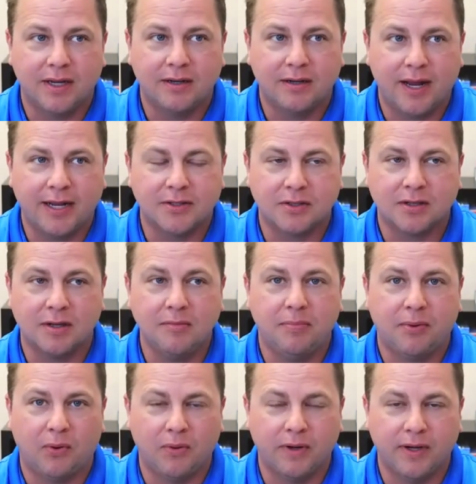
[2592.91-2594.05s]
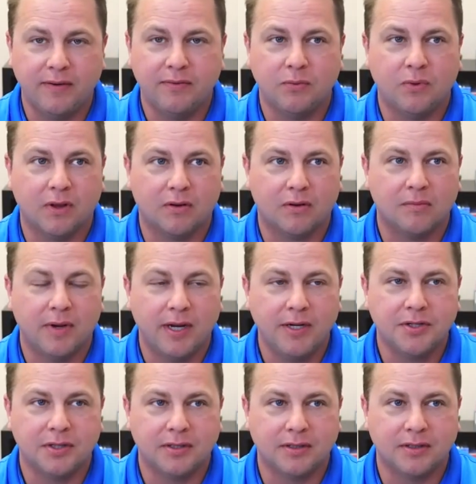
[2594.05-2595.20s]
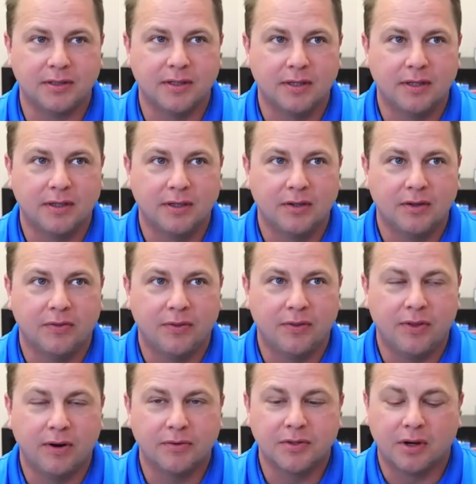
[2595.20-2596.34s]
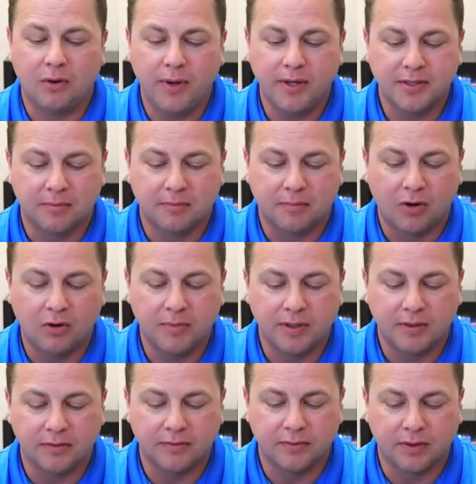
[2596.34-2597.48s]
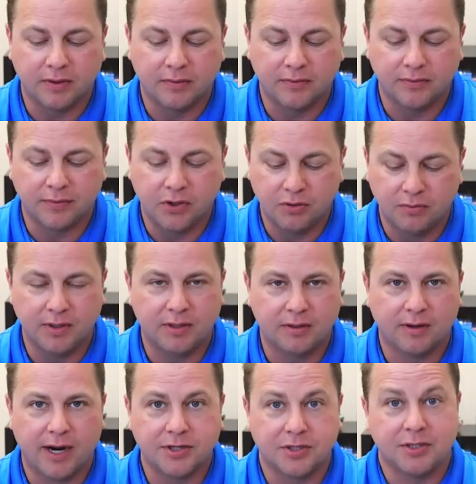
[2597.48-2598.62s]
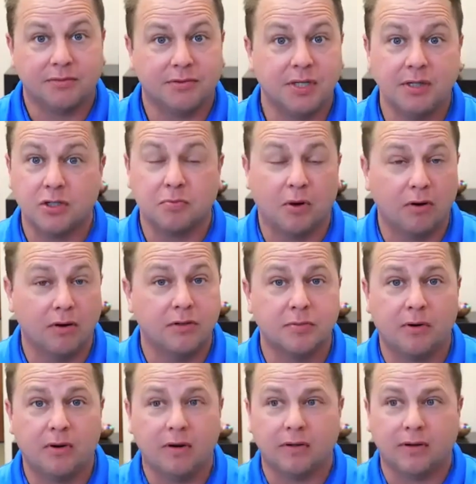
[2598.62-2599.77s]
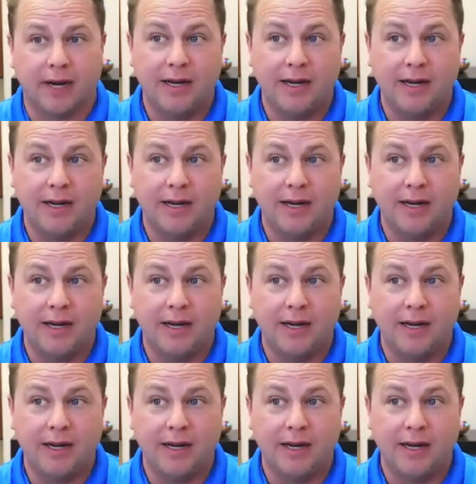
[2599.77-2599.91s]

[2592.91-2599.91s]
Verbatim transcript: And at some point, even with automation, there's always a moment of human interaction. Now, it's getting smarter and smarter.